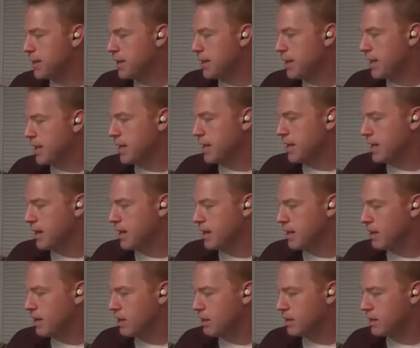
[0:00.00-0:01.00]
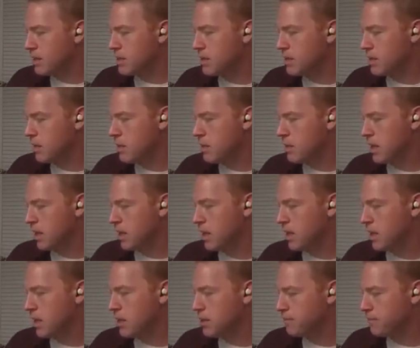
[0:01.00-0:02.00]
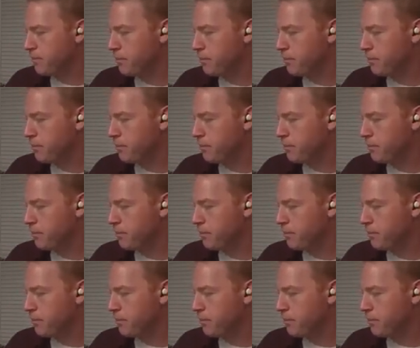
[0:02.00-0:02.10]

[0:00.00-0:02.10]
Uh, let's talk about it here.